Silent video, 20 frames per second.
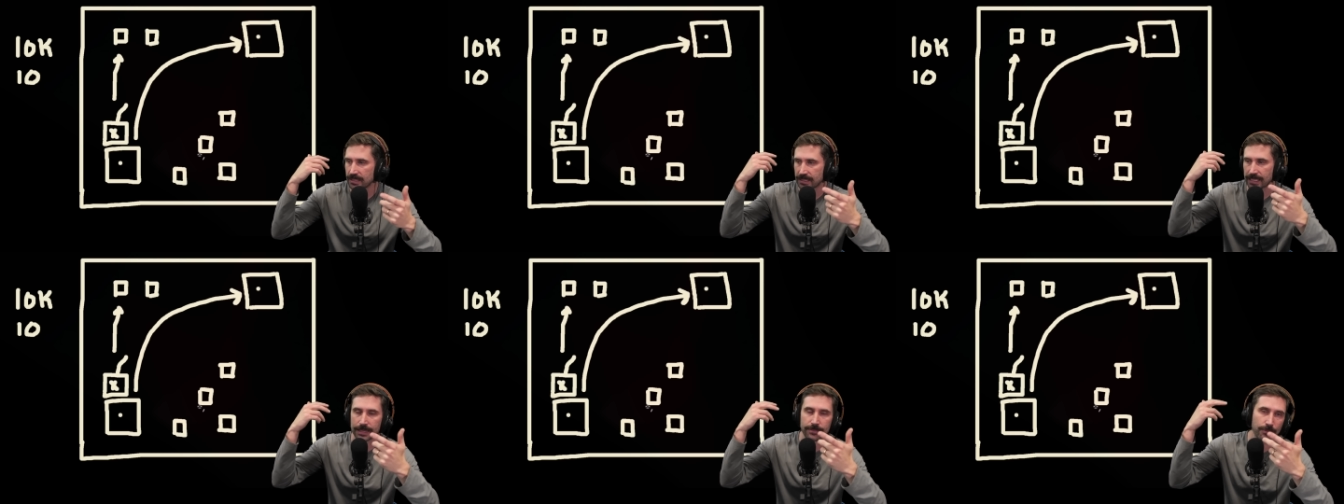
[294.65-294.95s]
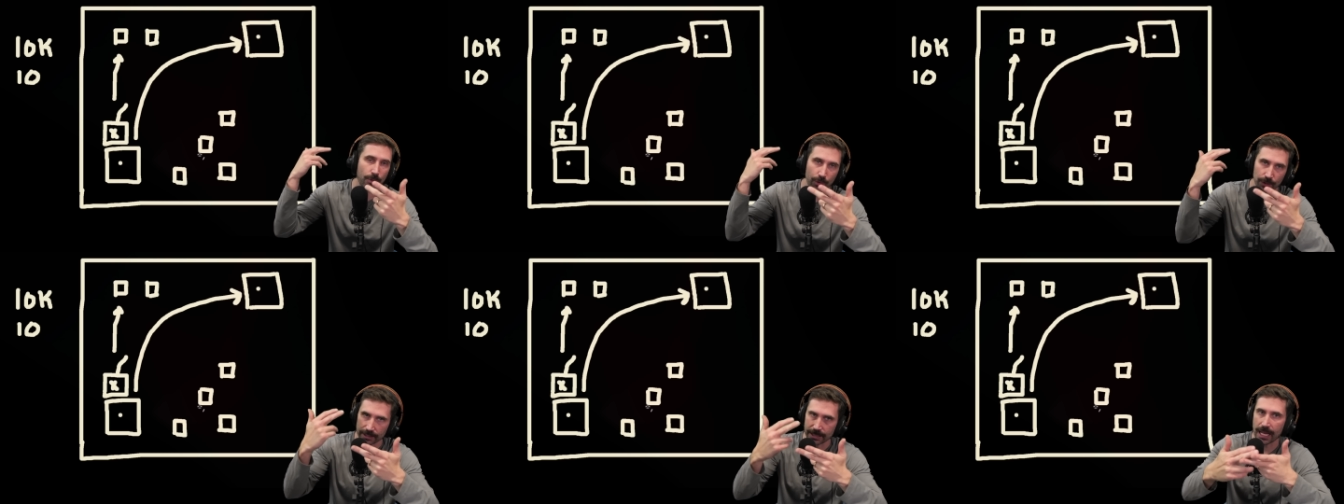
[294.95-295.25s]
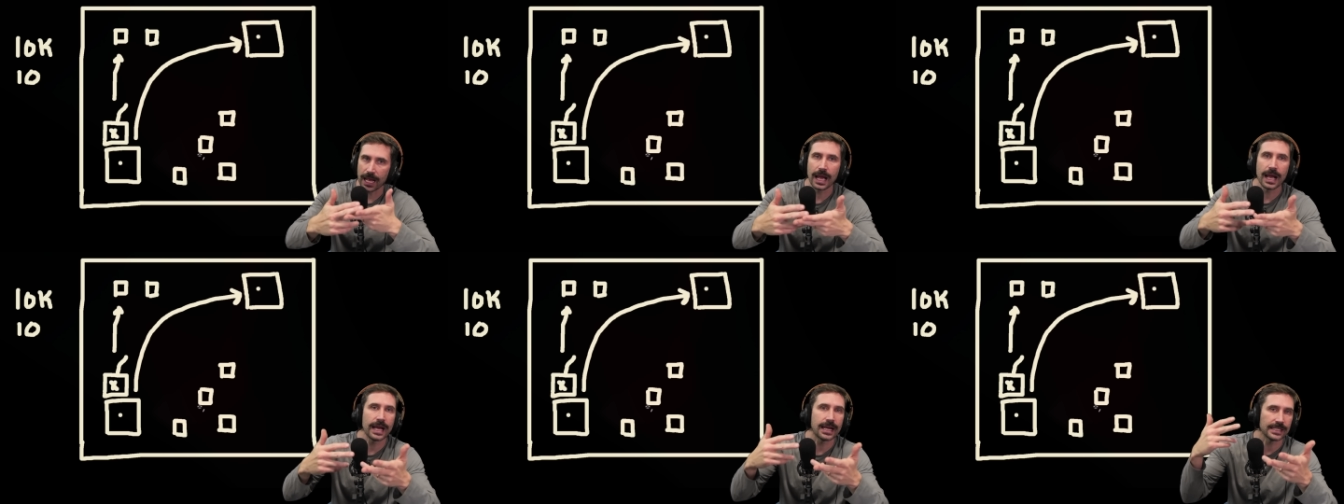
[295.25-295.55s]
say, more
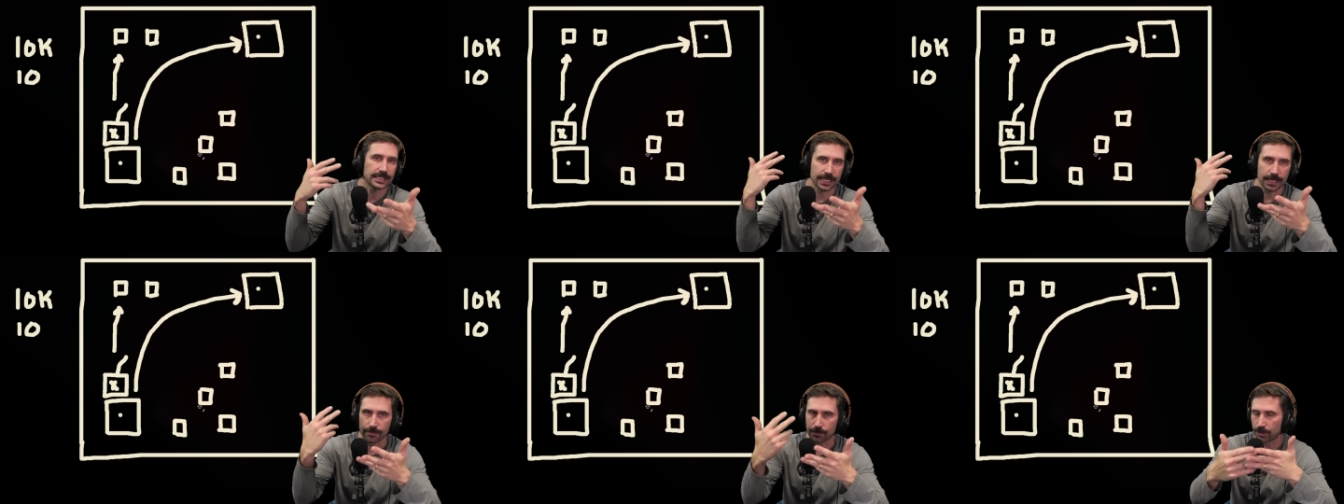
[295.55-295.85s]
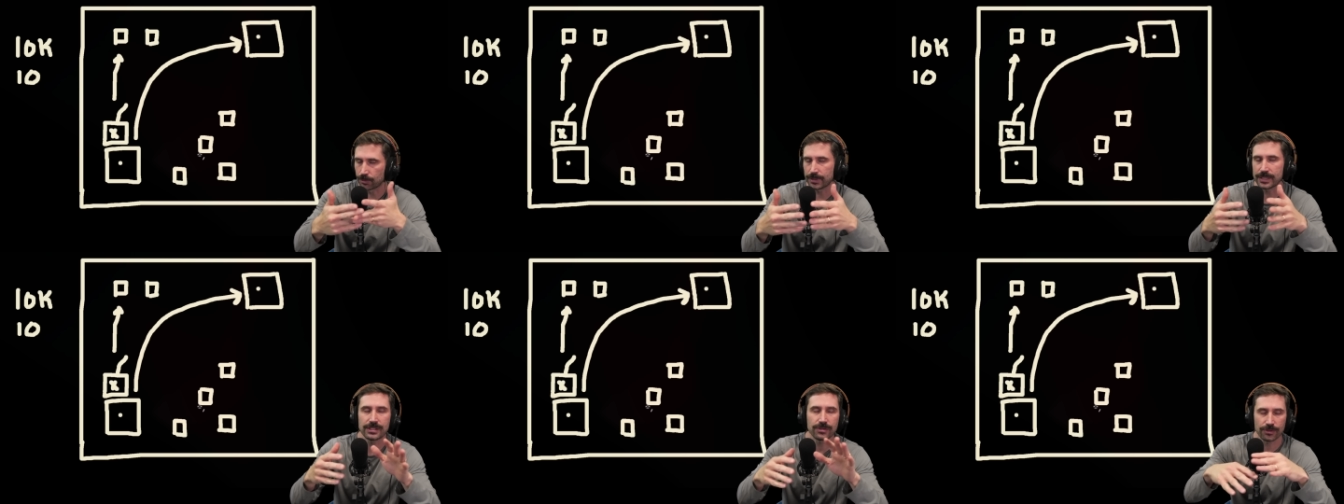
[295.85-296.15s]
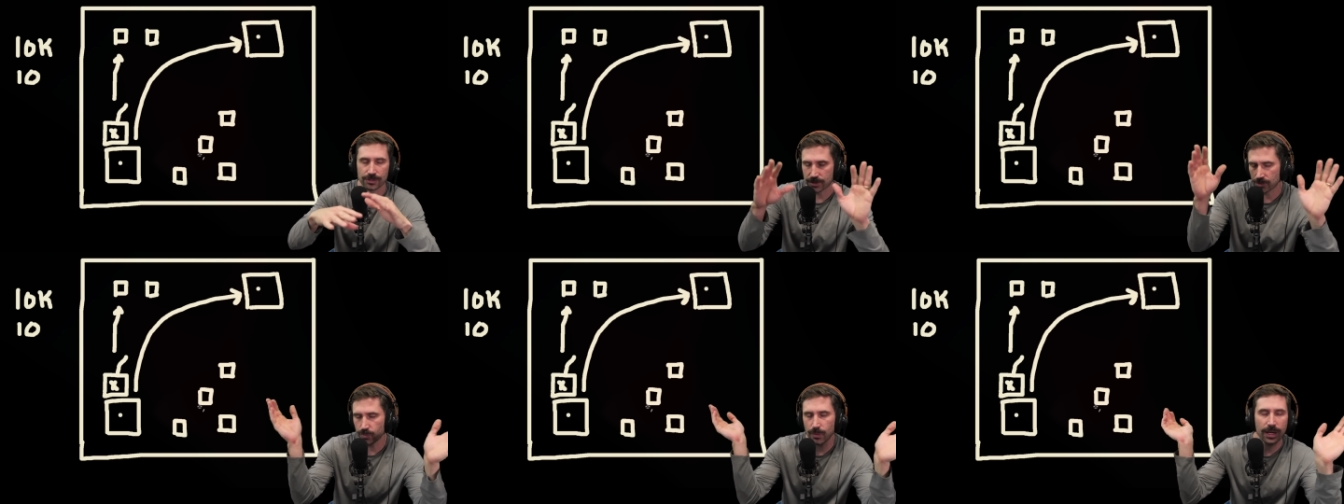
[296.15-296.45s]
guys, get more
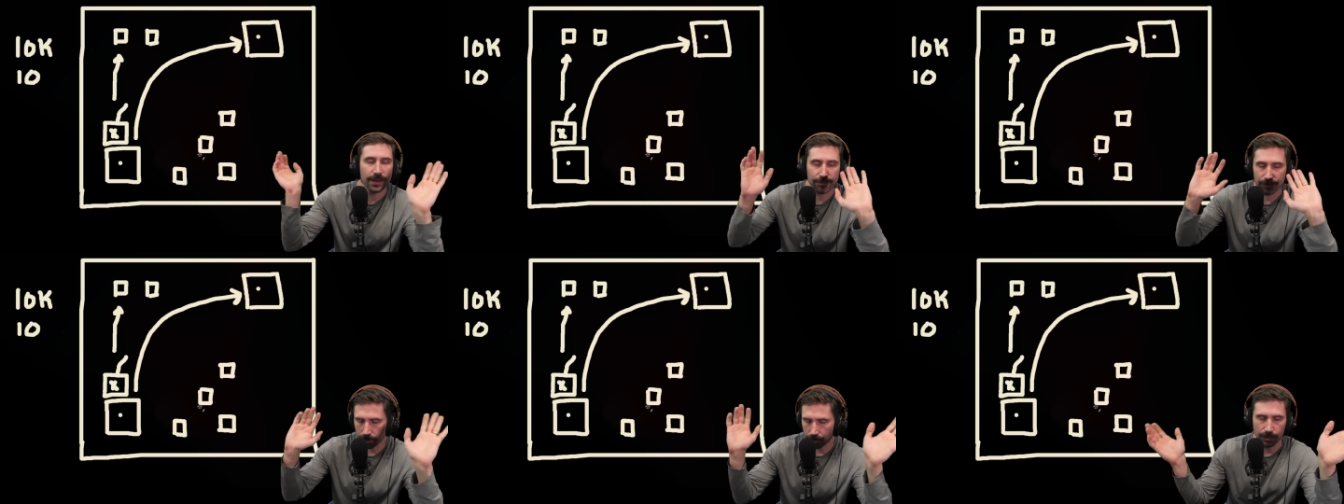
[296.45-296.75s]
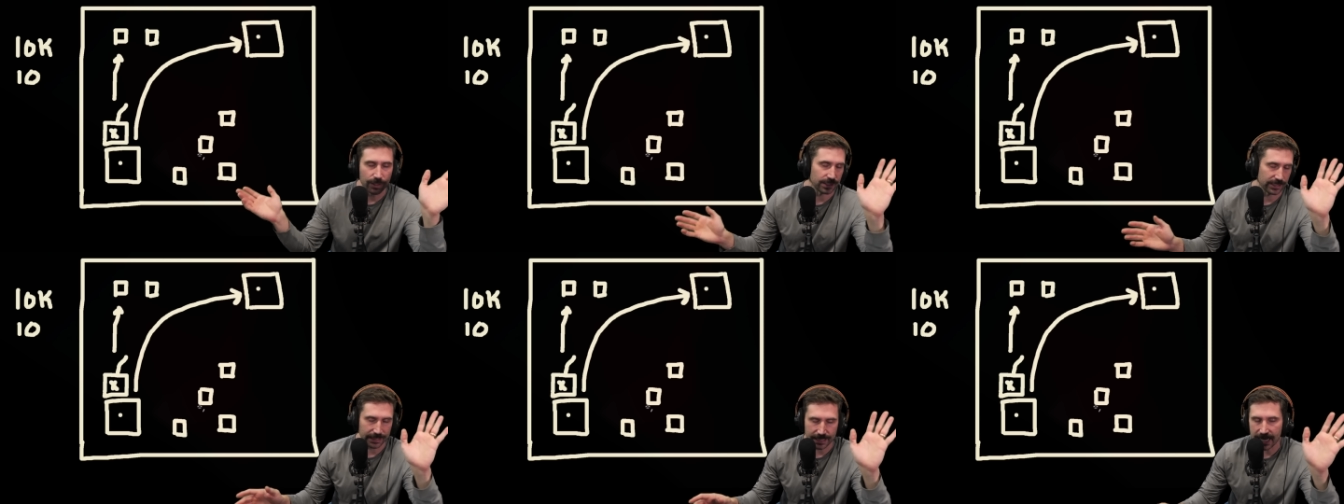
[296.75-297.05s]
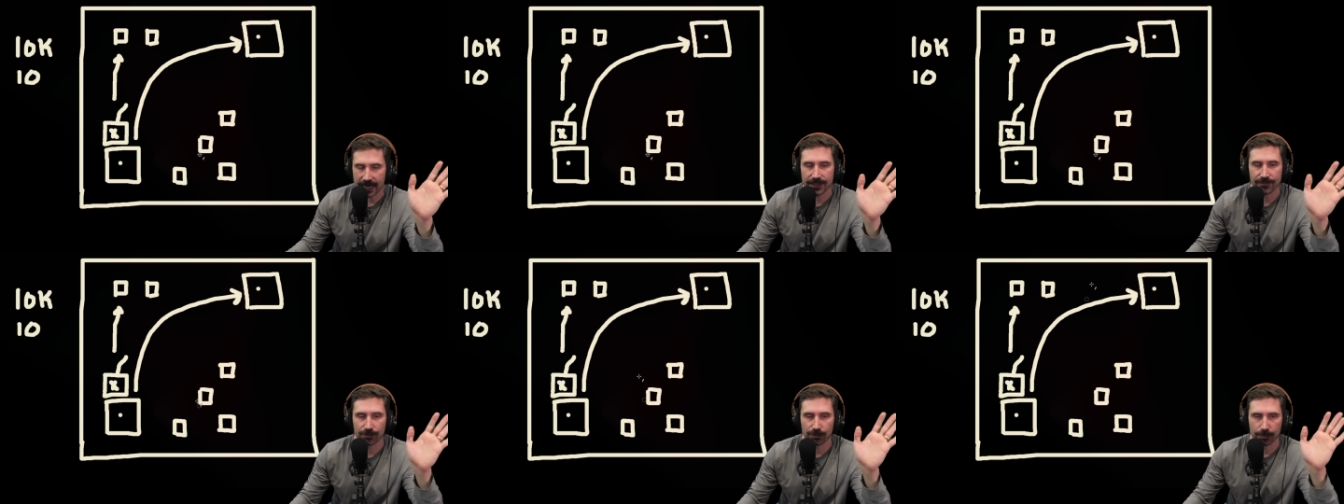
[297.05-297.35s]
resources, whatever it was. I
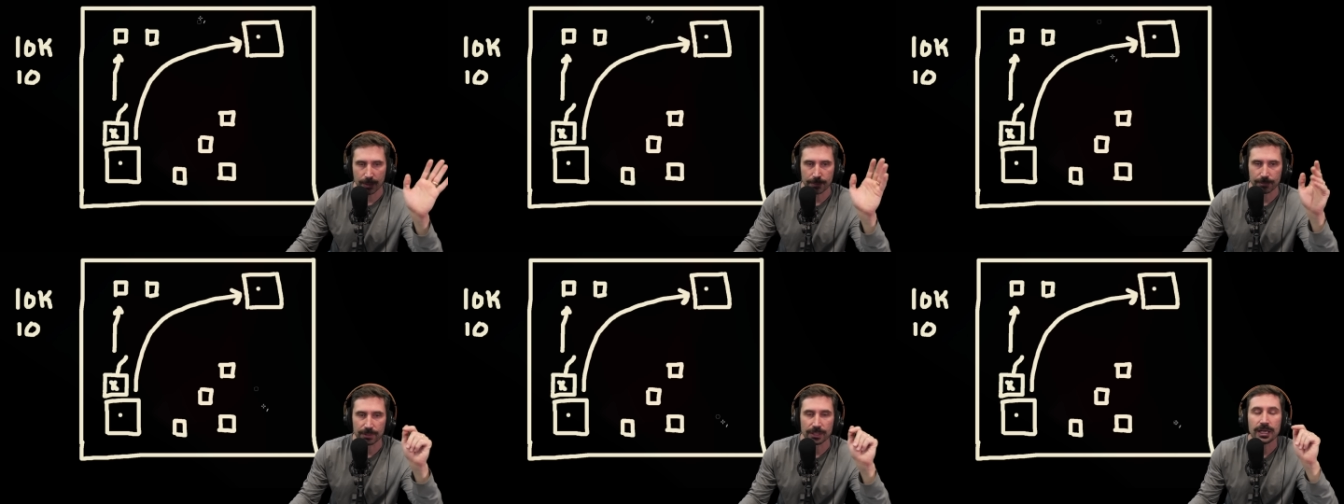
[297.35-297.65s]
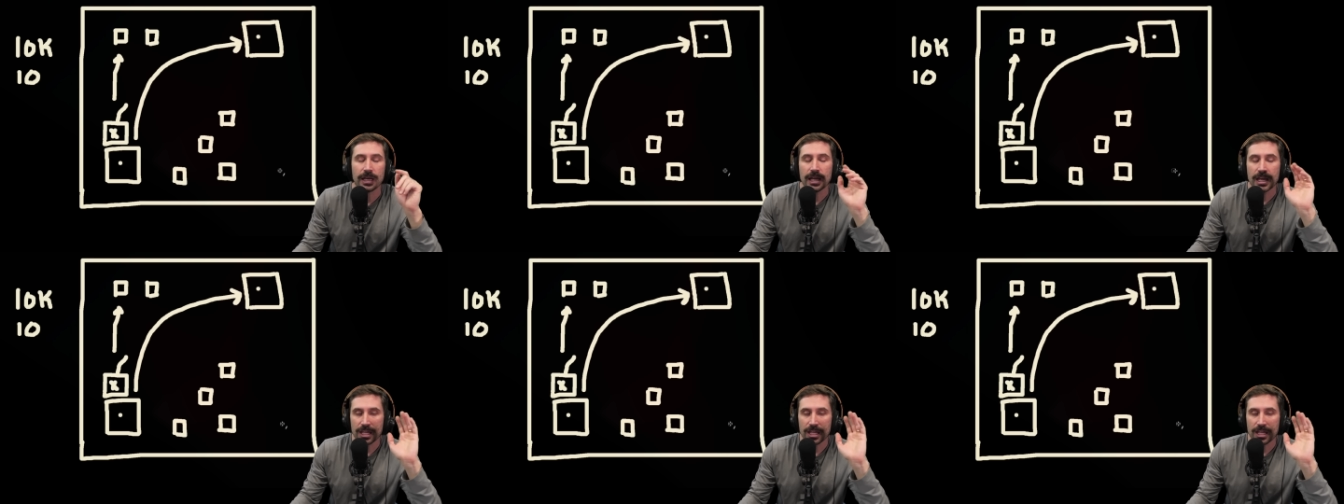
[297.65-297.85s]
can't even remember.